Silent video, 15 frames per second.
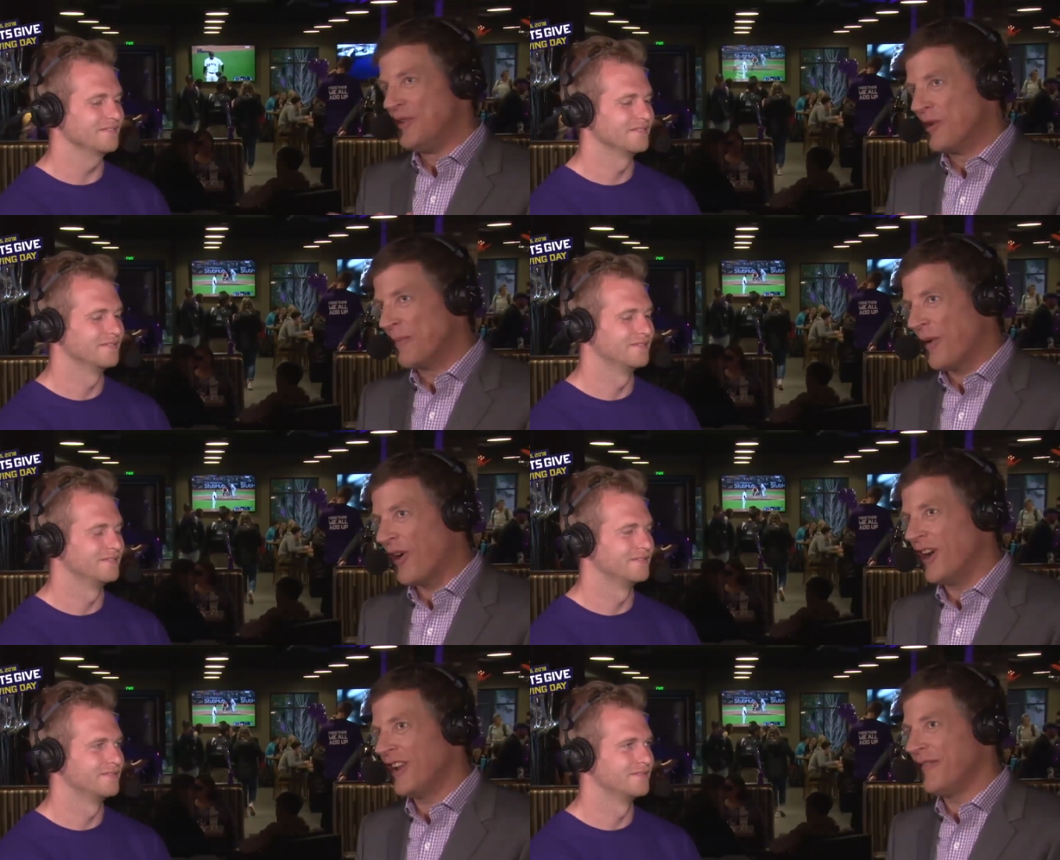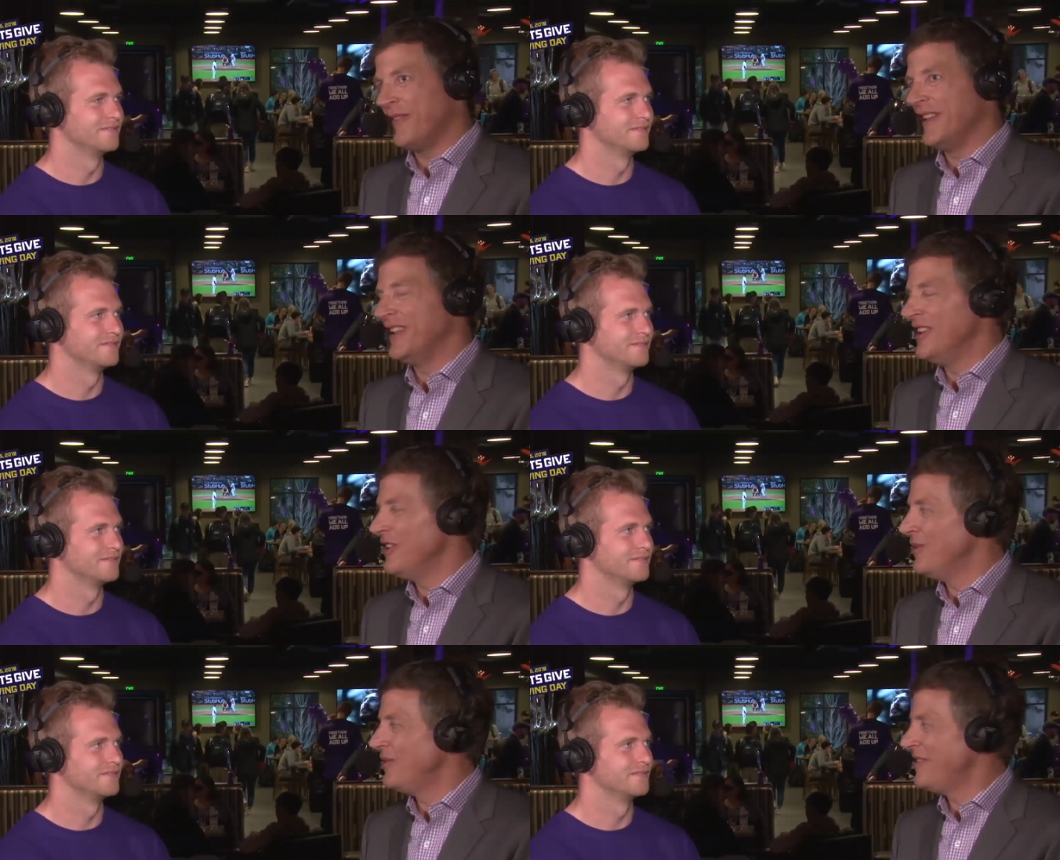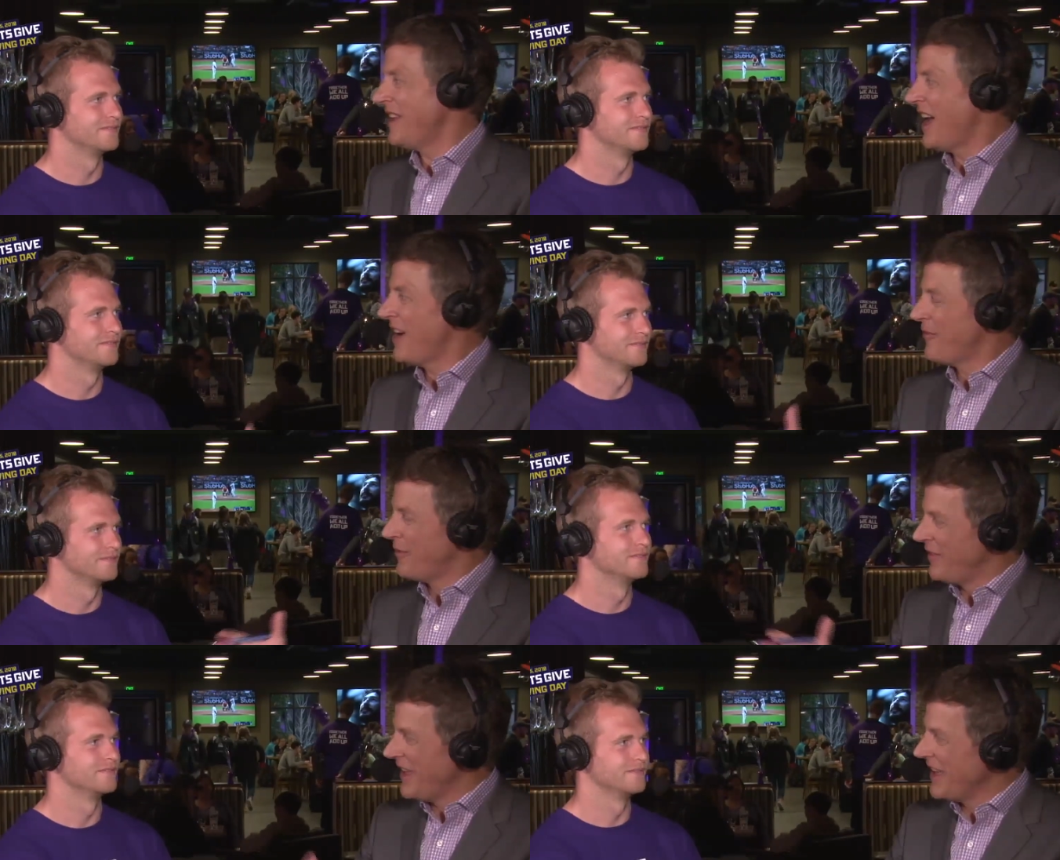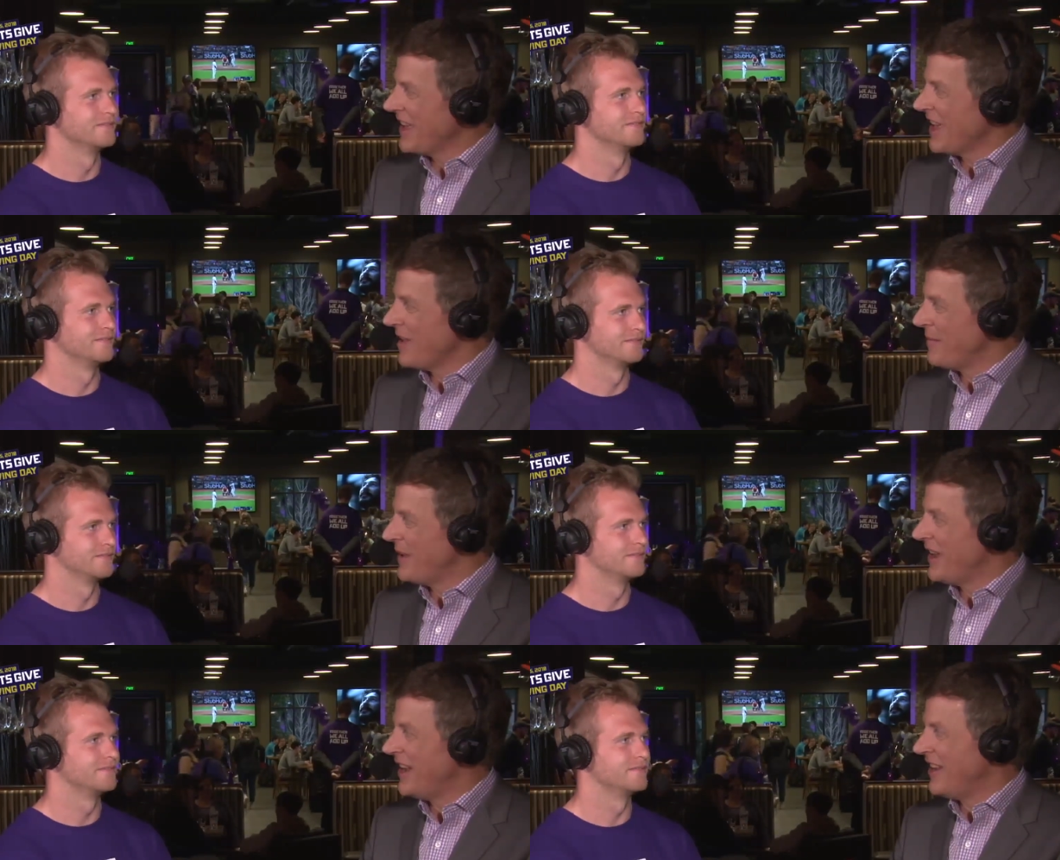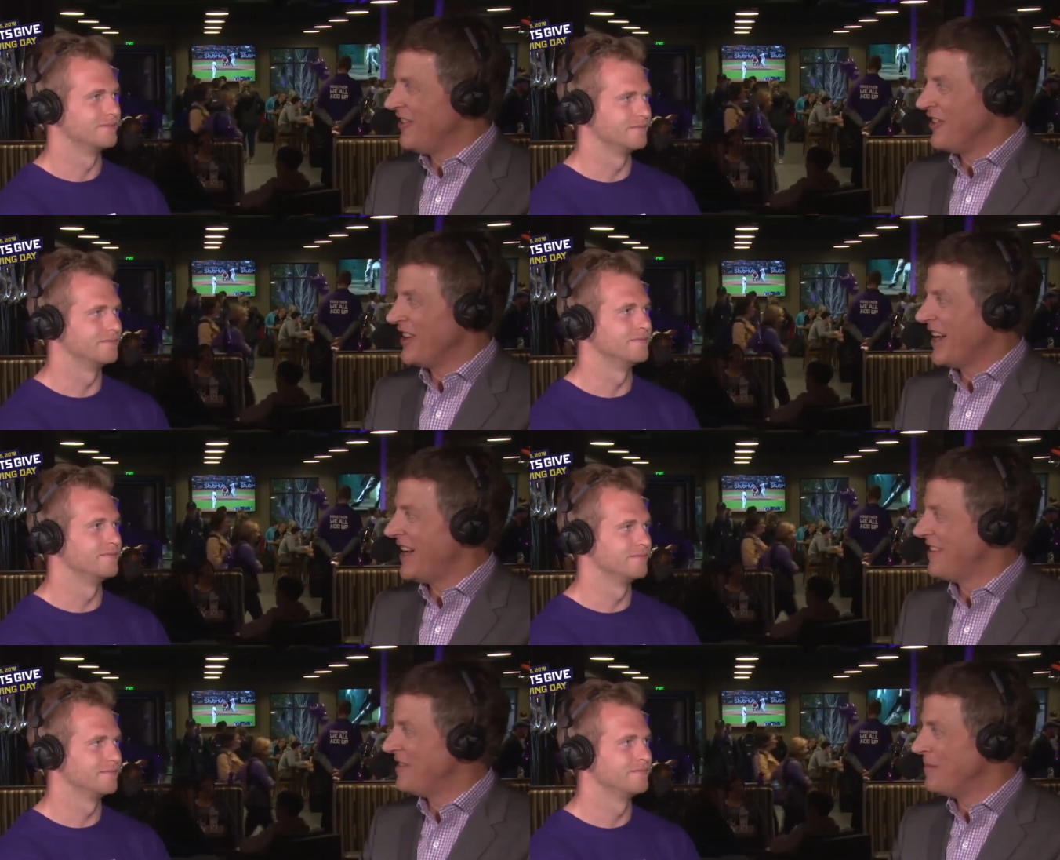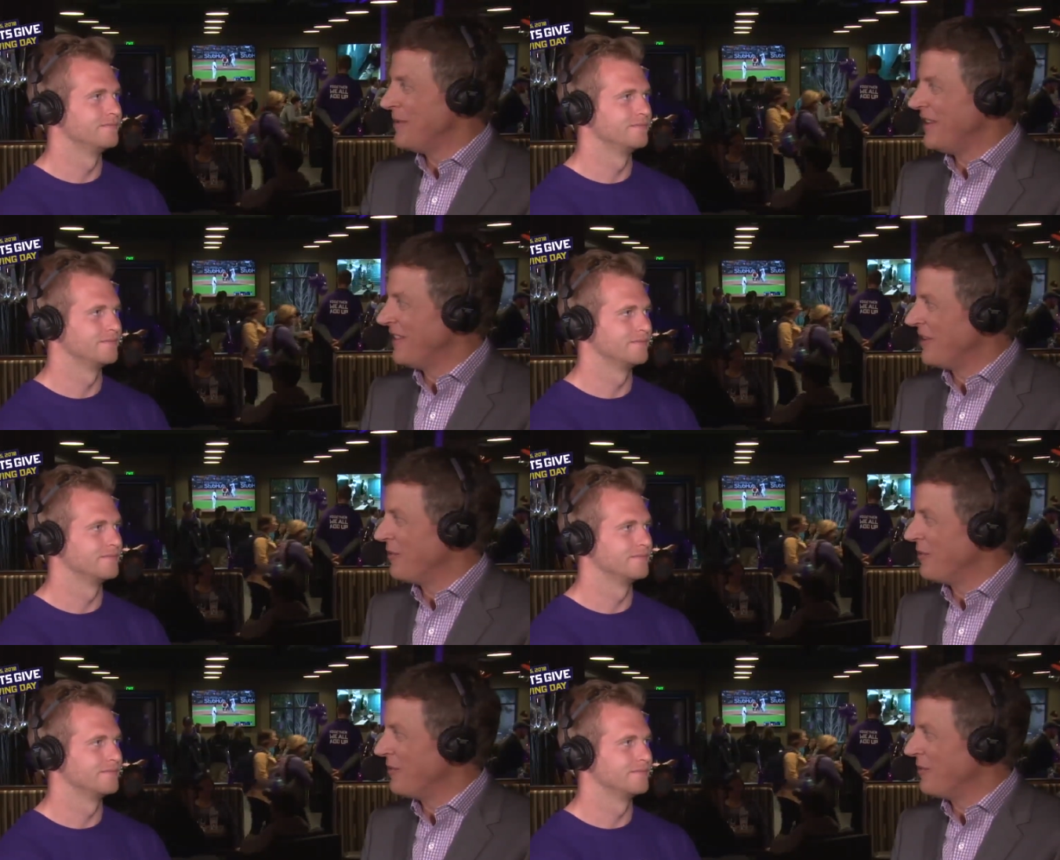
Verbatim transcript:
Speaker 1: You're part of the new staff when they came in, and you guys mm-hmm.